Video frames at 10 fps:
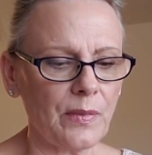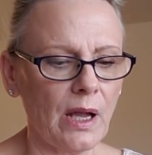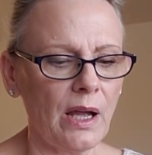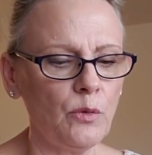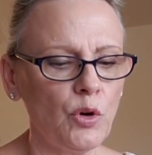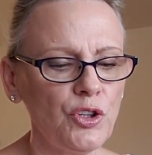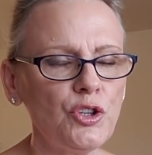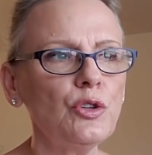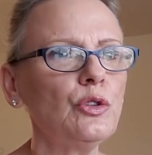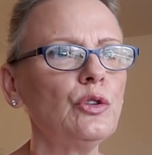I
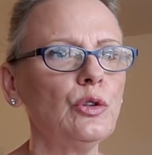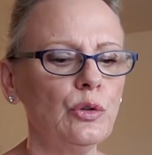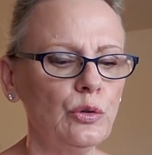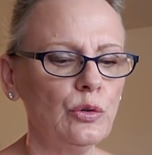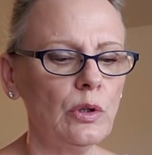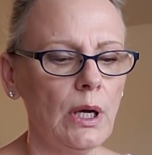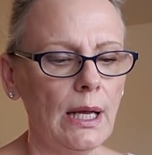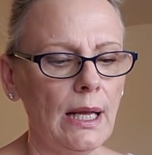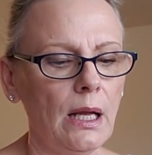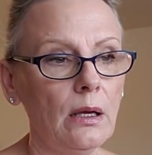want you to
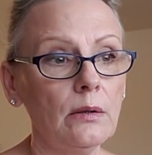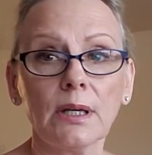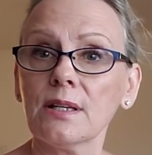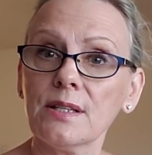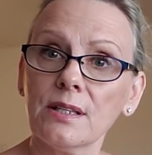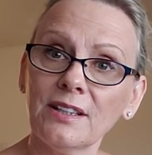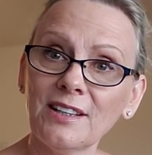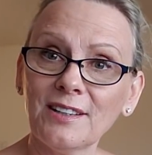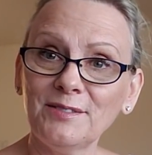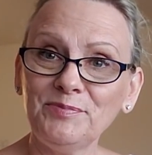
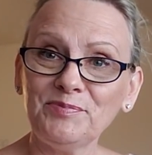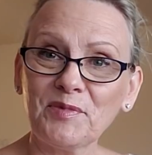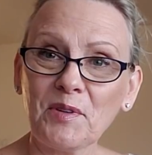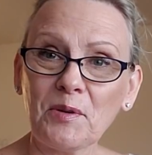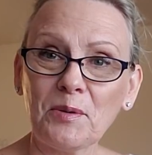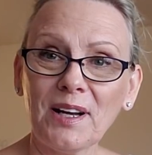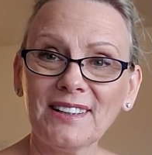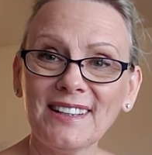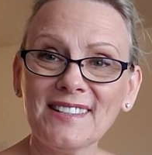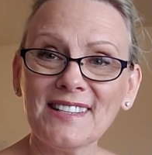consider
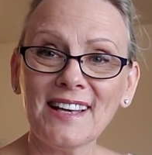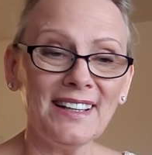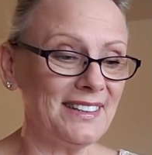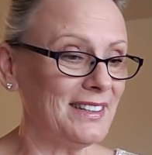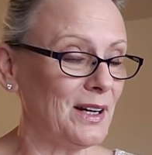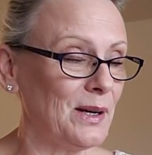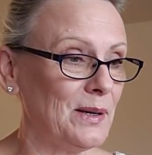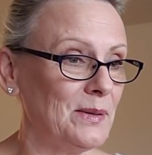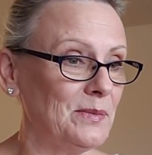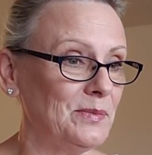what I said,
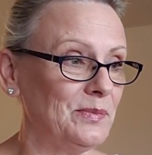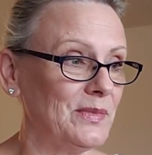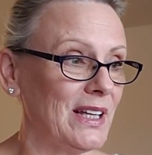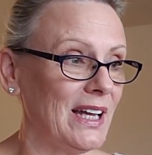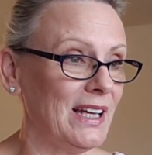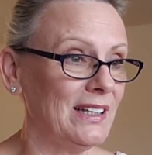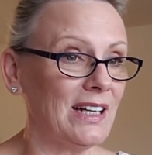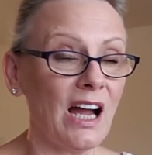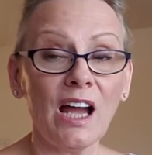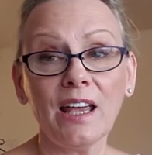
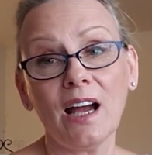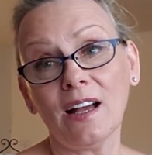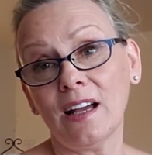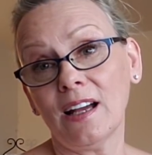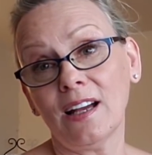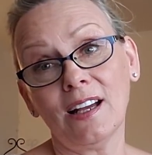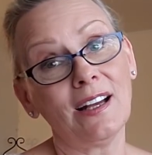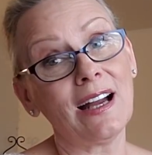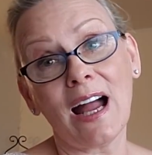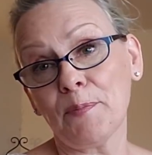and I
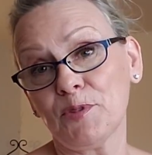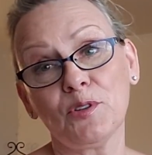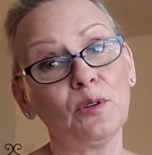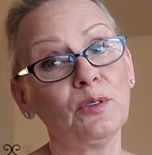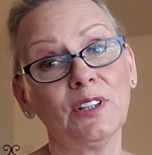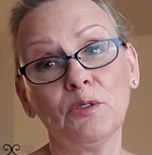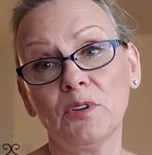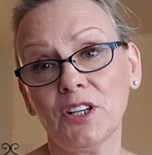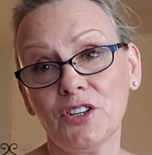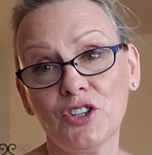absolutely
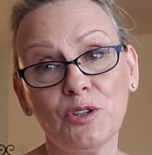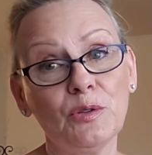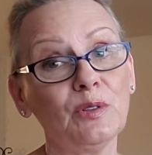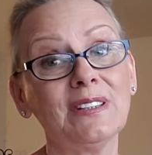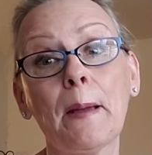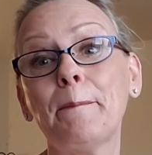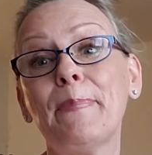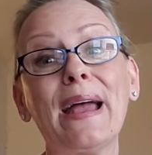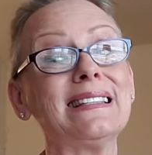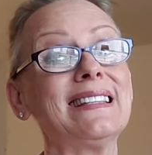wish you the
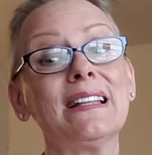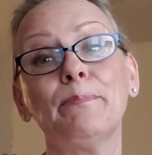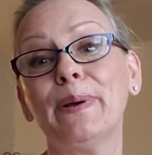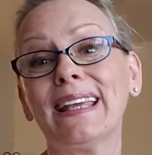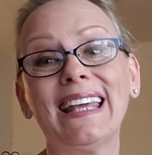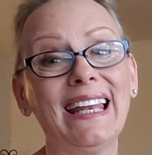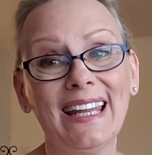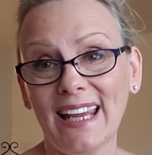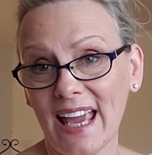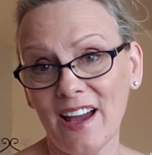best
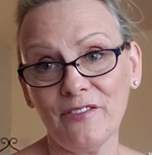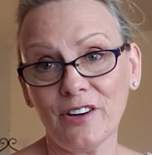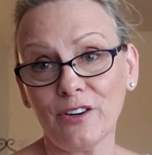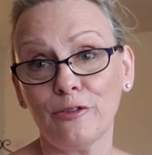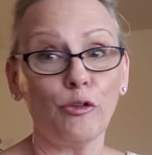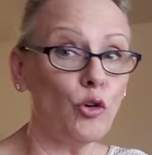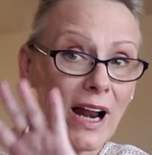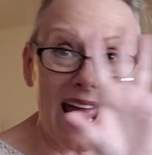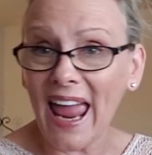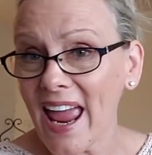beginning ever
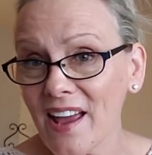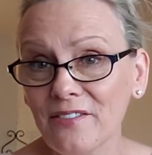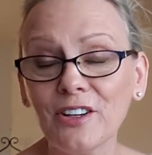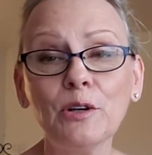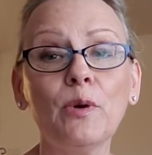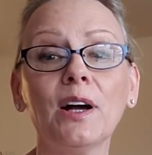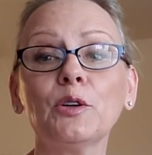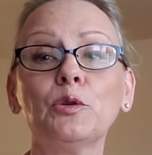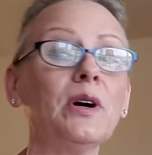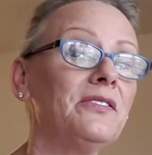for
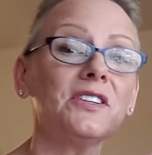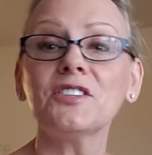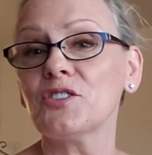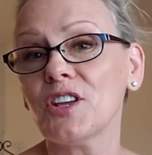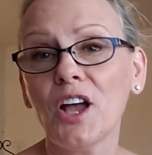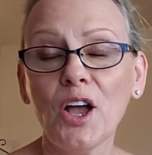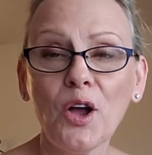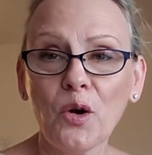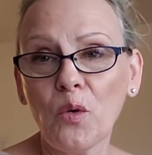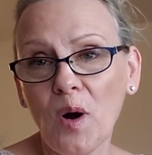everyone, whoever is
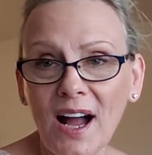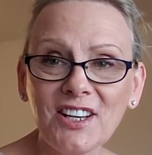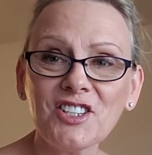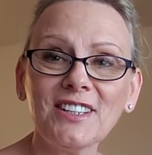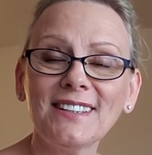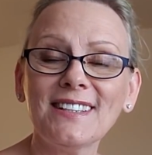watching